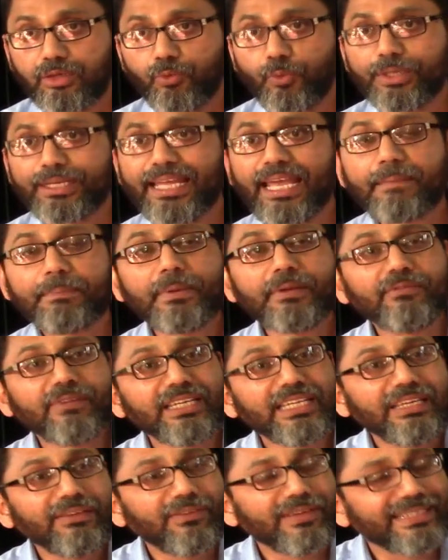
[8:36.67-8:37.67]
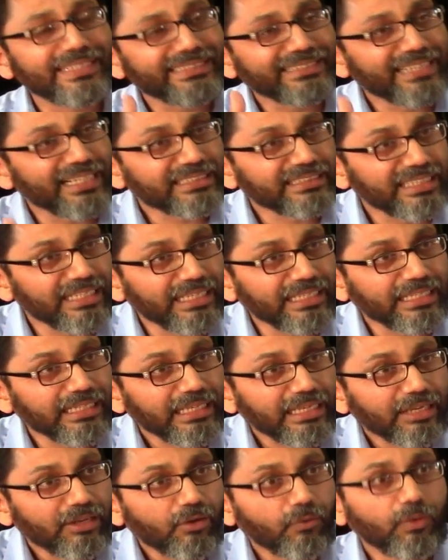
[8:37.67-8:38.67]
What happened when he was discussing
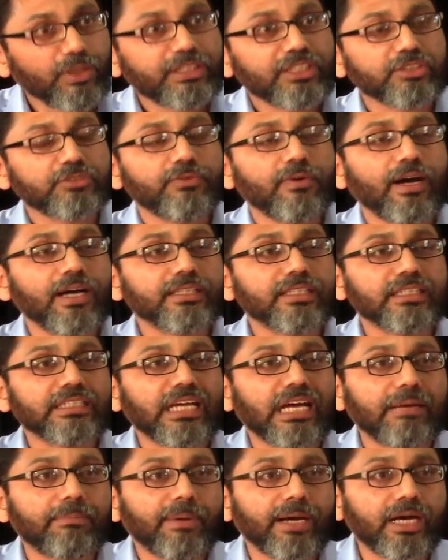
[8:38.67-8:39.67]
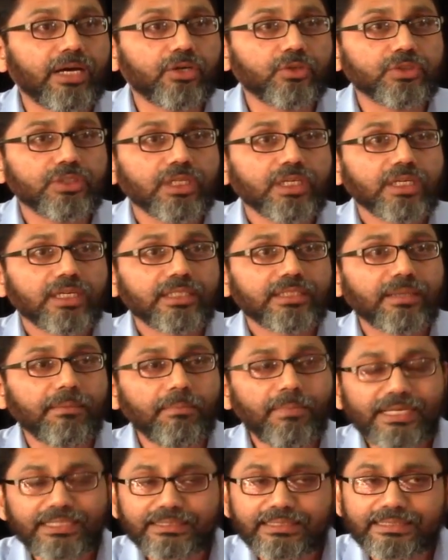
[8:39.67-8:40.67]
with his father about the
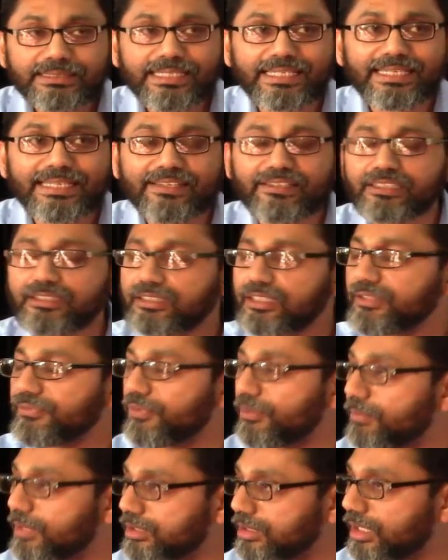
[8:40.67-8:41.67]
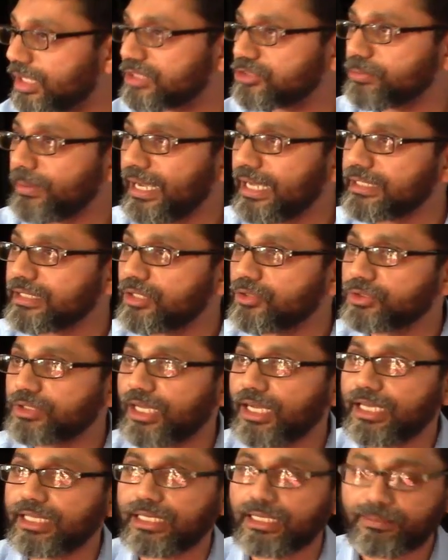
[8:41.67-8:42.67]
message that he received from Allah subhanahu wa
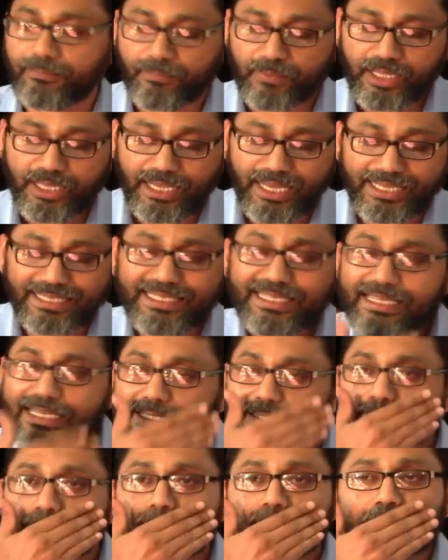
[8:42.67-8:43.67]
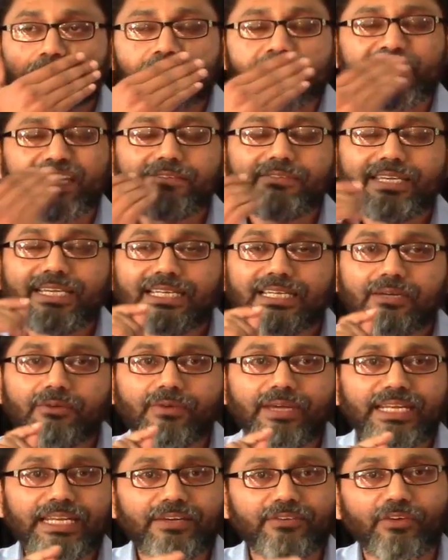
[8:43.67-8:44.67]
ta'ala. And he is giving in a
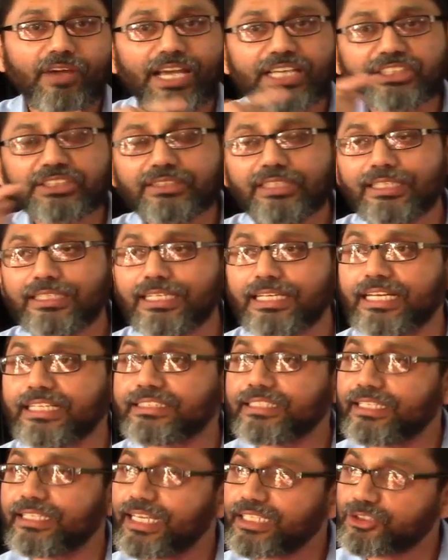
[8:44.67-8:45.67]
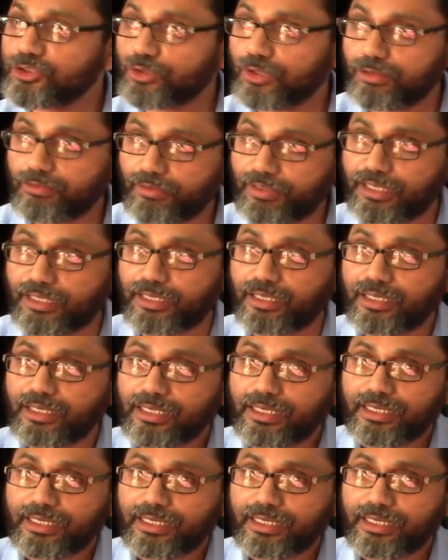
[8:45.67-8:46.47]
very rational and intellectual way.